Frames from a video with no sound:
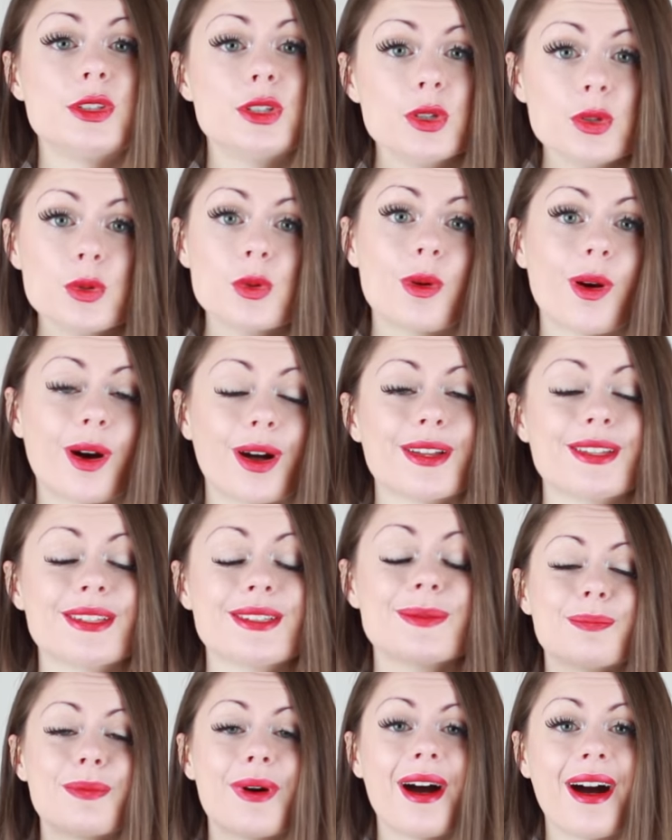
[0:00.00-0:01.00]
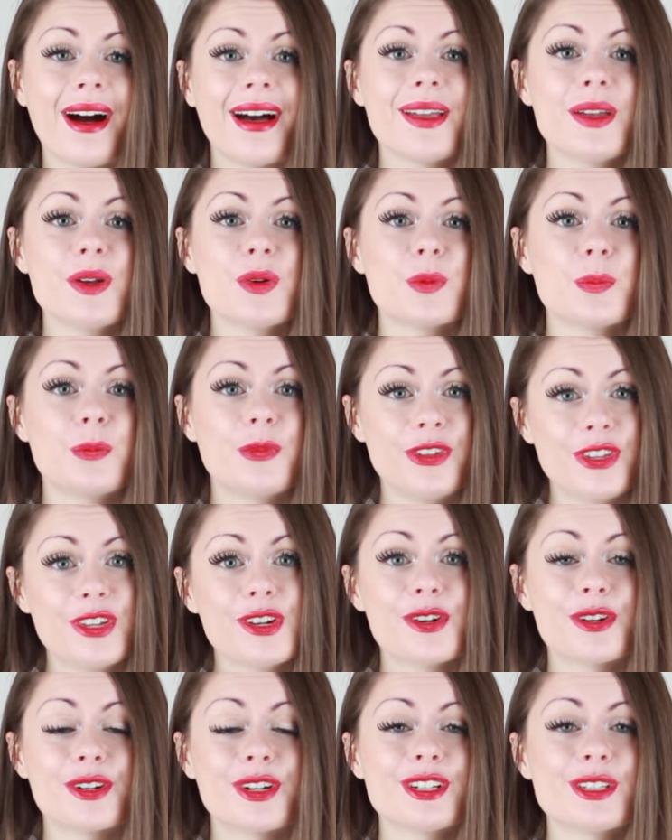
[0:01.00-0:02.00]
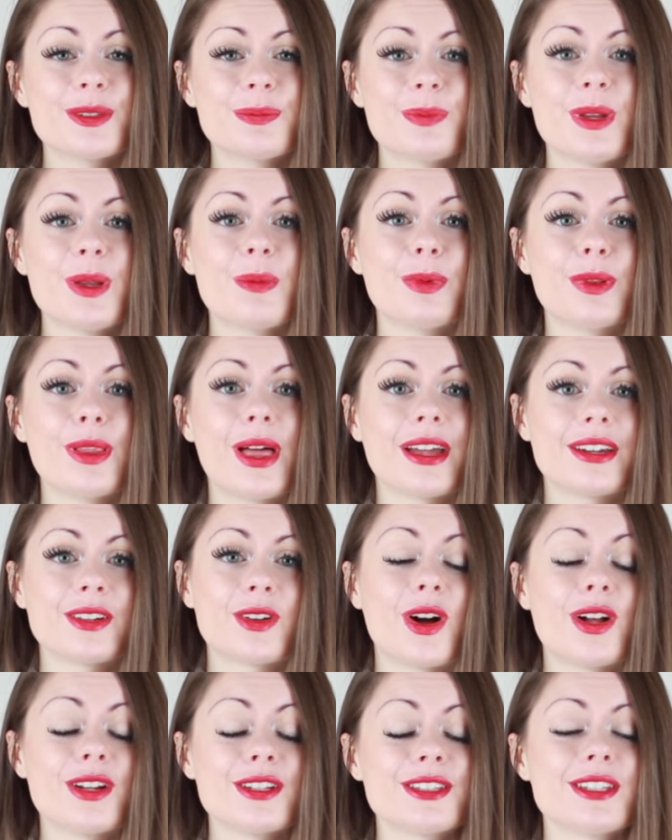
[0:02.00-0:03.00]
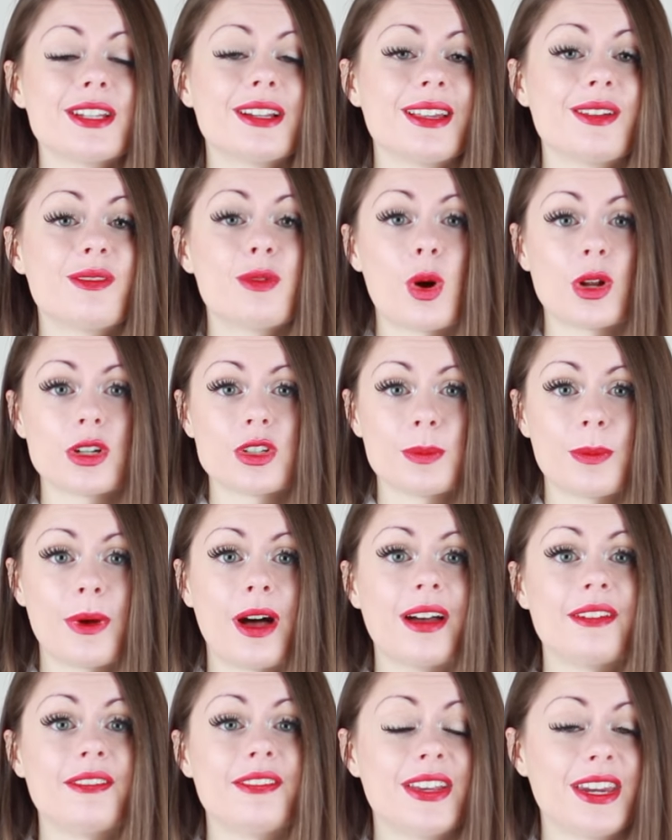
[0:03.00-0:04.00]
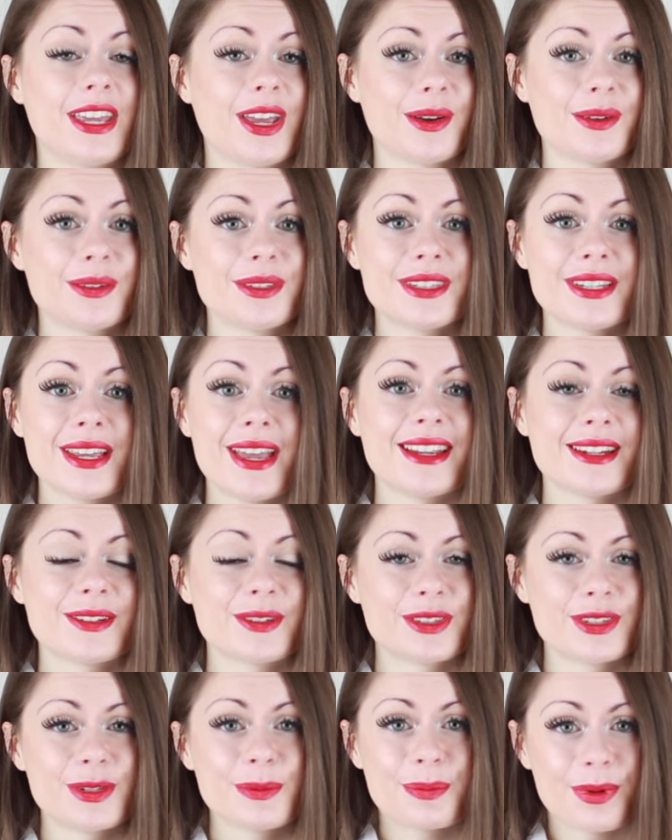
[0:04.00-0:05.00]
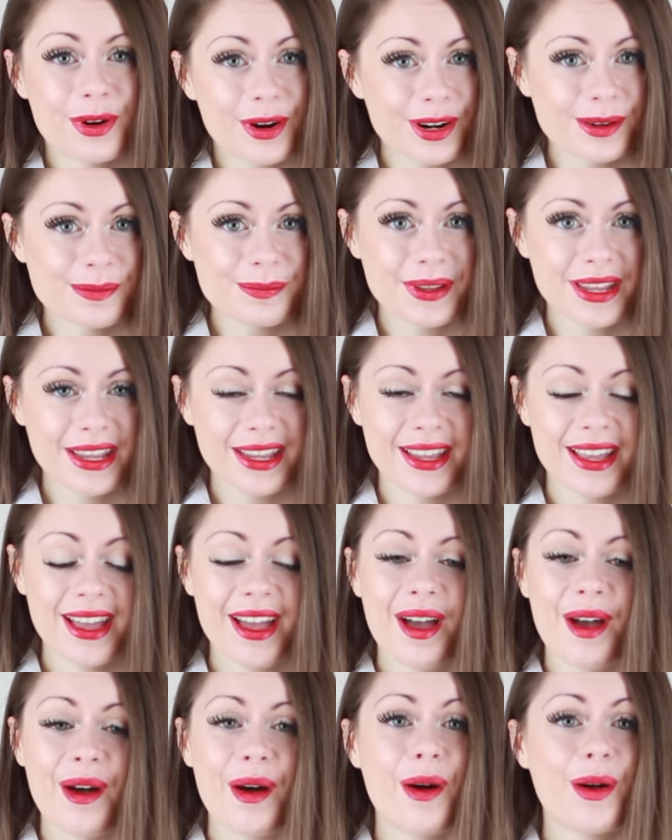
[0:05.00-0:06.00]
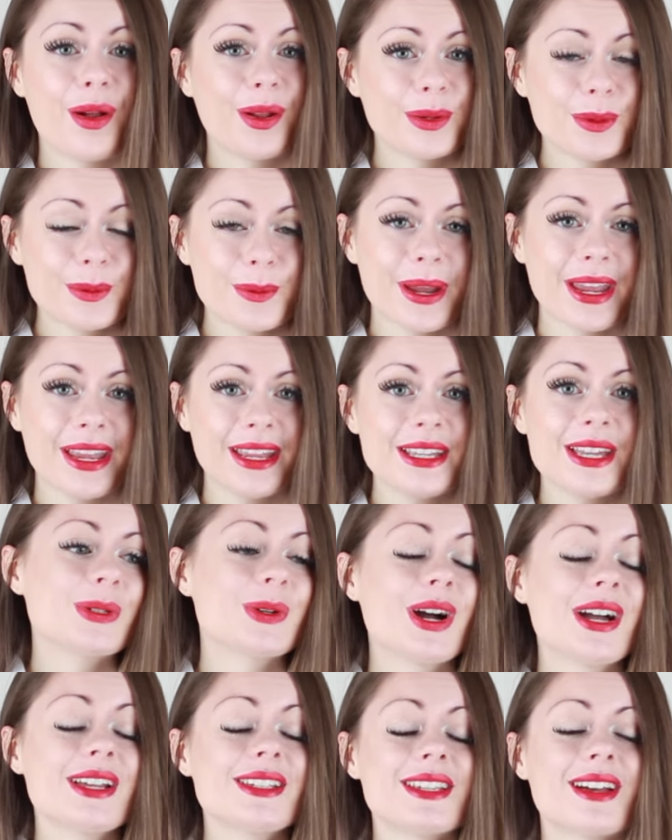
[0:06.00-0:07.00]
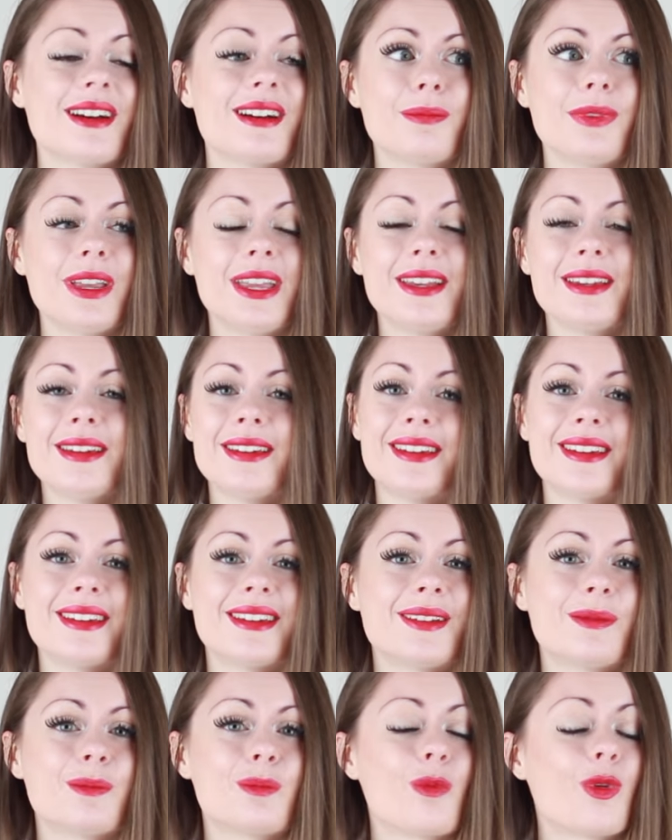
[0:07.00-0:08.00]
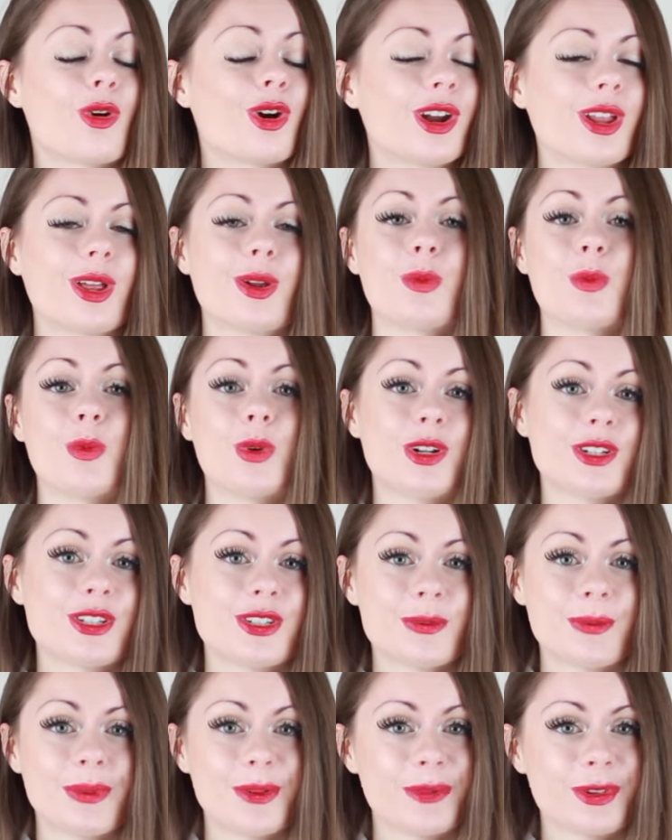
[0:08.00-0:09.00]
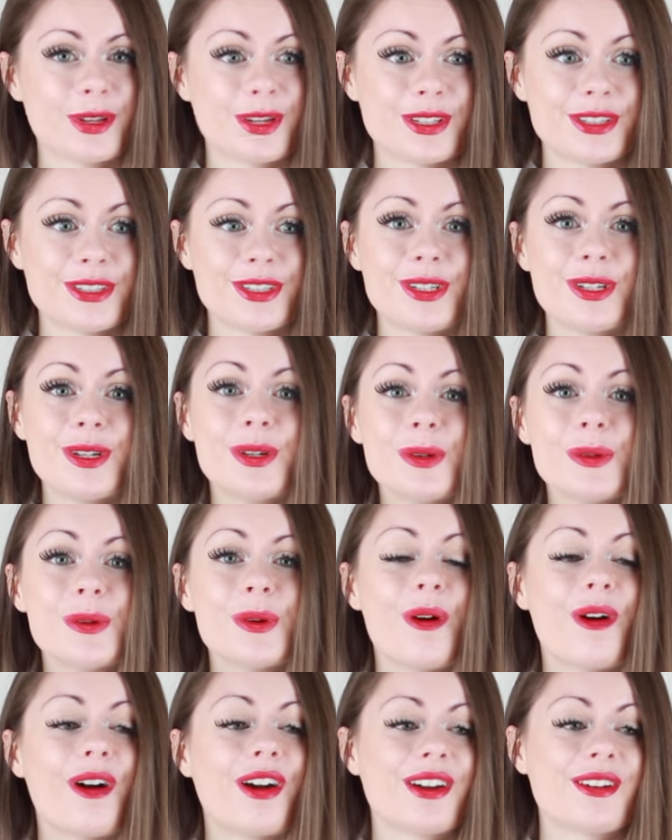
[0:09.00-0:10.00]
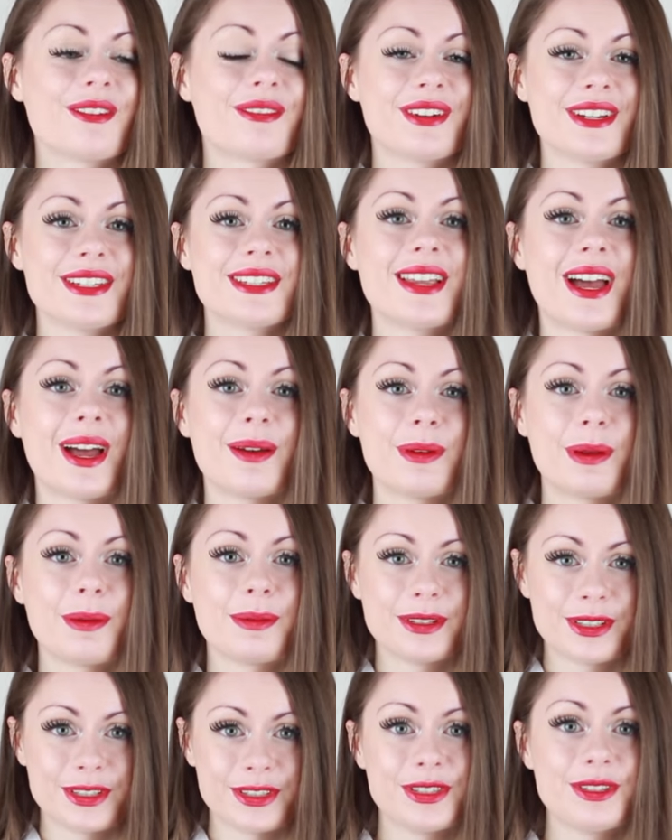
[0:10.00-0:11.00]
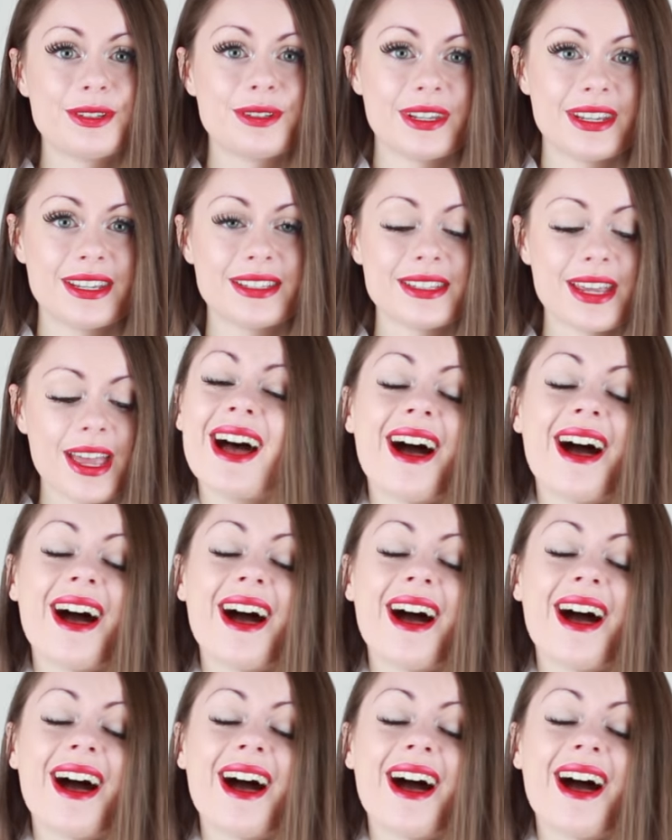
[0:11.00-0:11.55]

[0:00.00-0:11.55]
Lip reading: you guys, my viewers, people that constantly watch my videos, that support me all the way. You guys mean more than a world to me because you are the reason I'm able to do this.